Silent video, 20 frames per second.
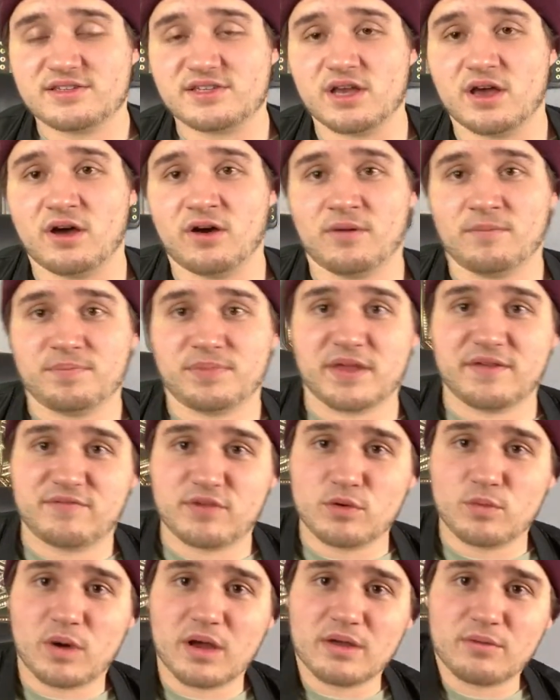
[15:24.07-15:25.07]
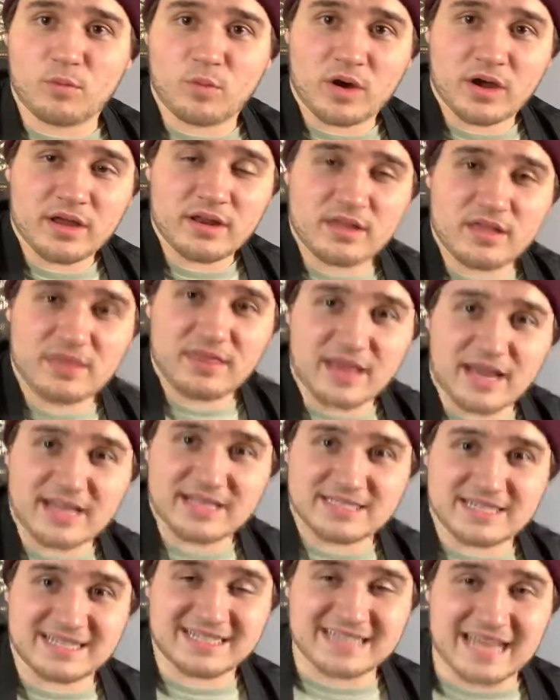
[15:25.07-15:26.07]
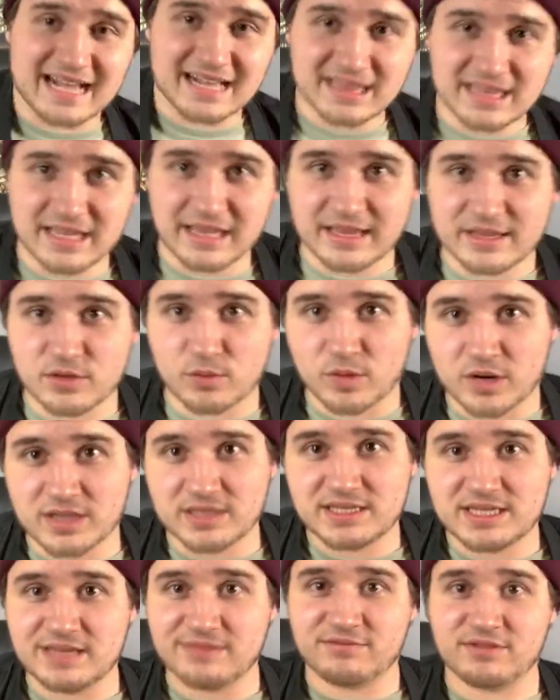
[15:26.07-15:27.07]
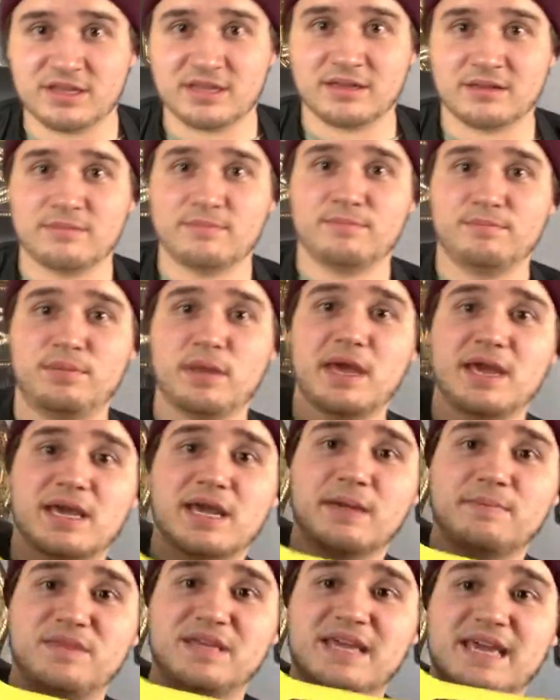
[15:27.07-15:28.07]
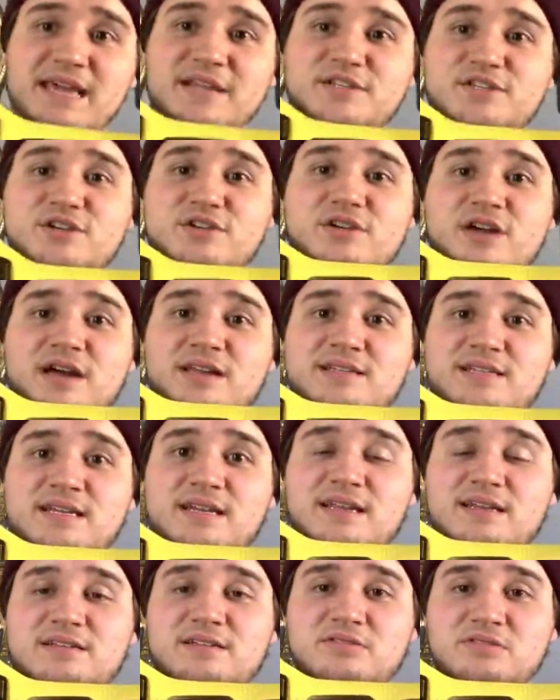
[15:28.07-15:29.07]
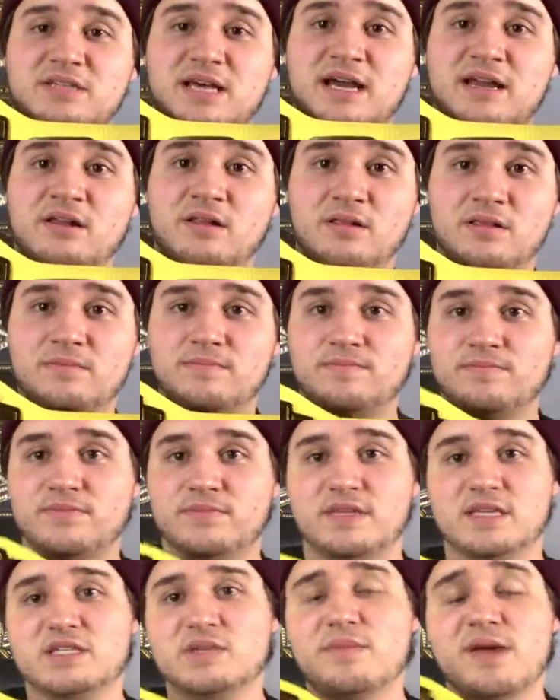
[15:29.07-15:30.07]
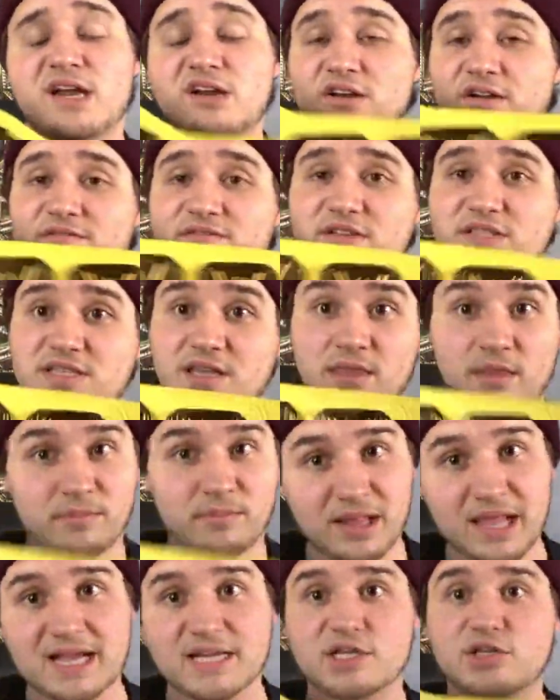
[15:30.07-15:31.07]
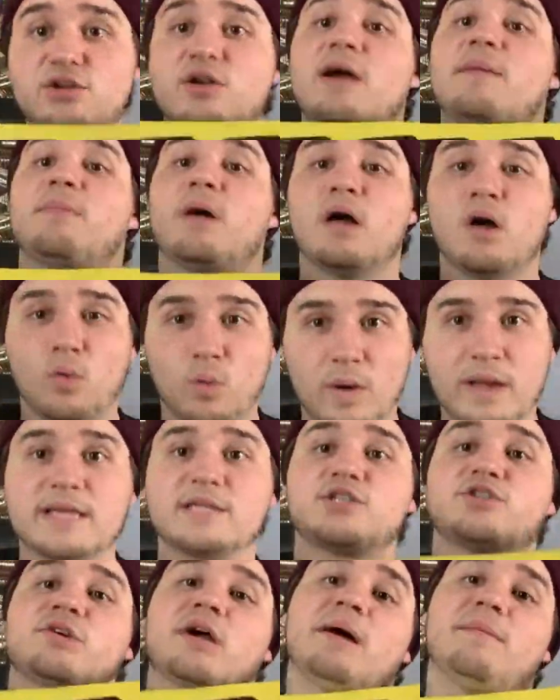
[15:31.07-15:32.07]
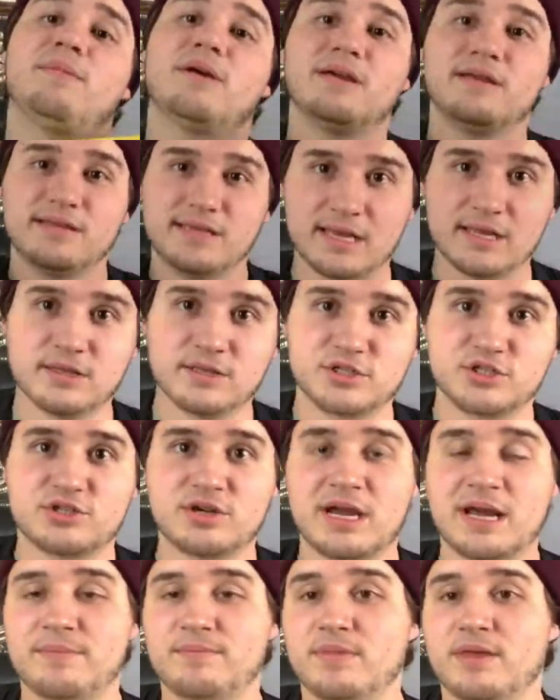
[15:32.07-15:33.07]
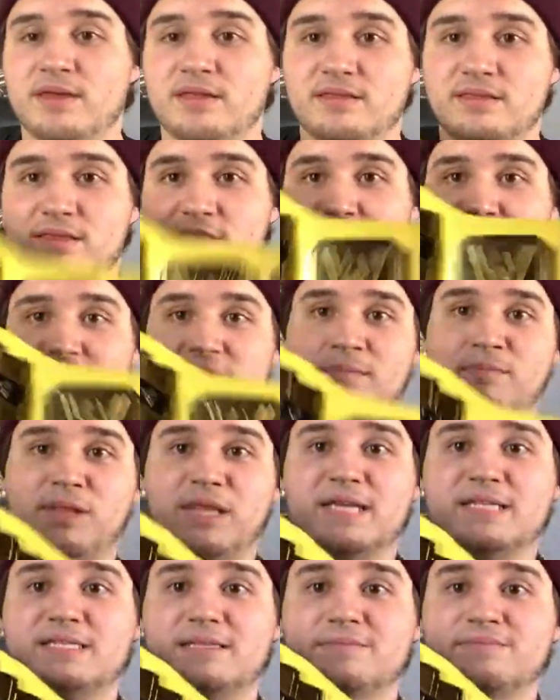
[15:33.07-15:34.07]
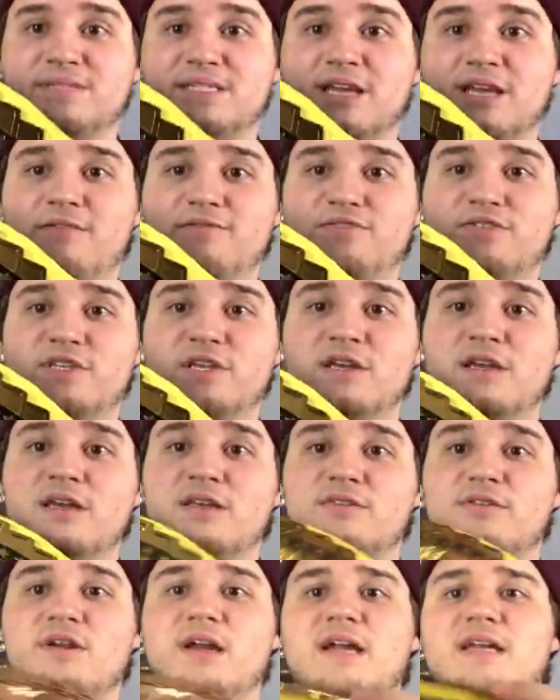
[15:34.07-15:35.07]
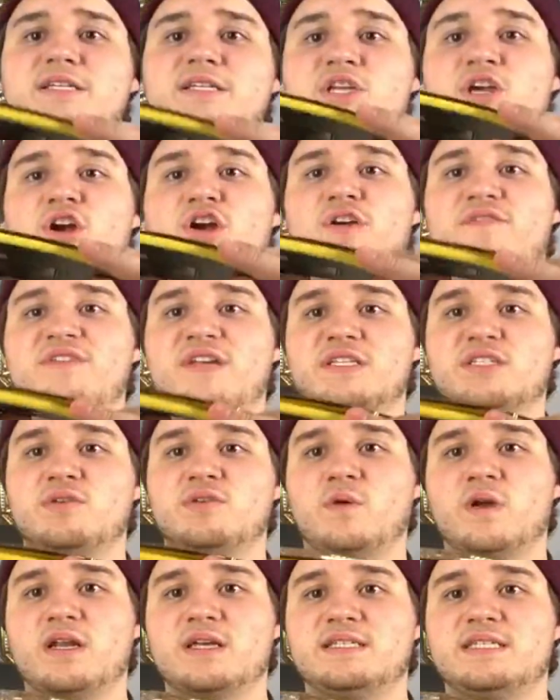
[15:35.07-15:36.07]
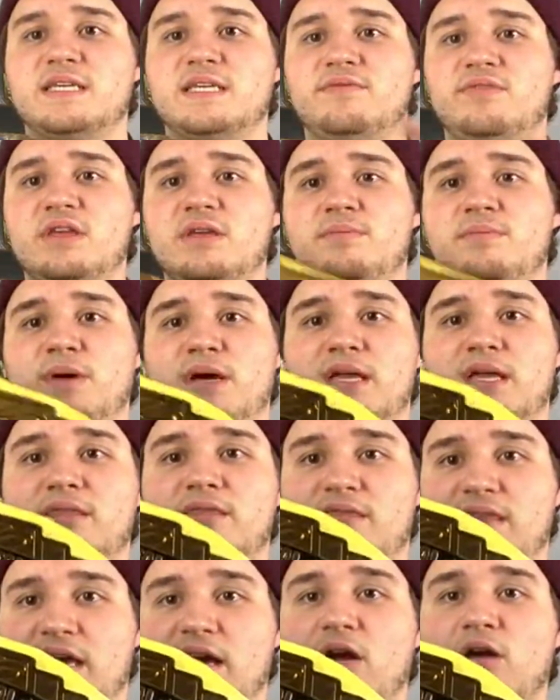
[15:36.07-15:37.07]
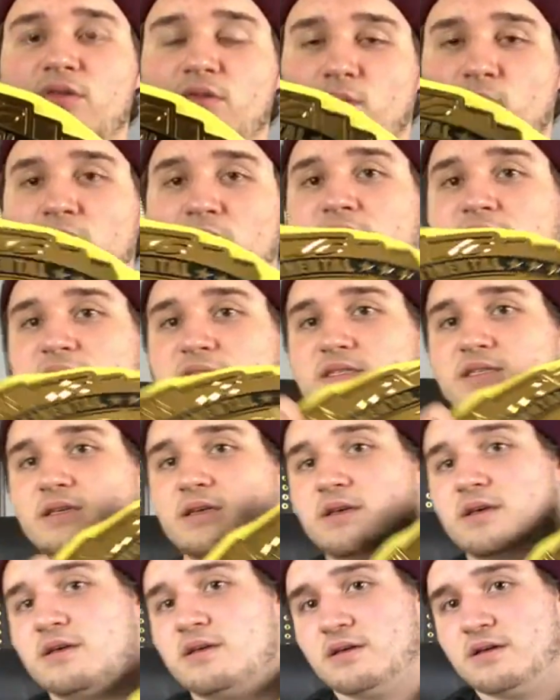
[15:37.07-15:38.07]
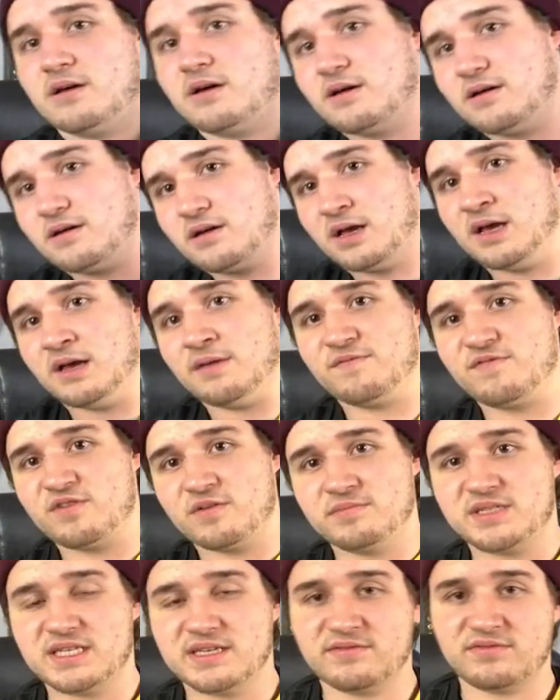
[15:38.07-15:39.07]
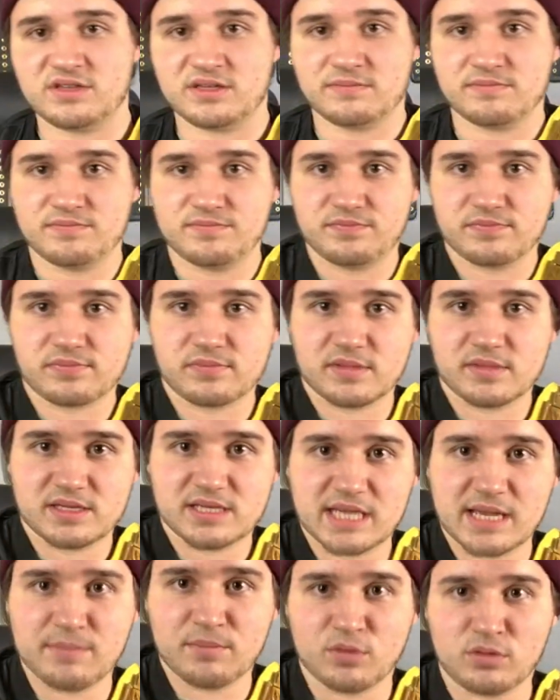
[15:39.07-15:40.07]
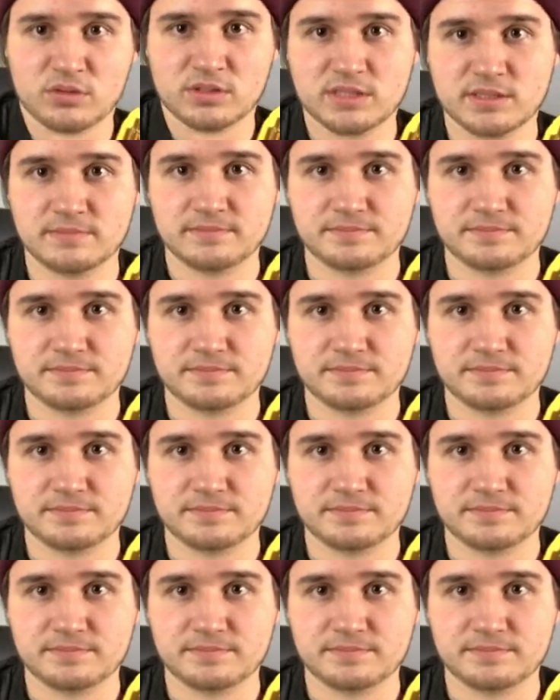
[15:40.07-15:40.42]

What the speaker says: So if you want one that is exactly like the one on TV, pick up the Intercontinental title. Doesn't matter if it's on the black strap, white strap, yellow strap. The plates themselves, they're not as curved as the one on TV, but they are the ones from TV. Same mold.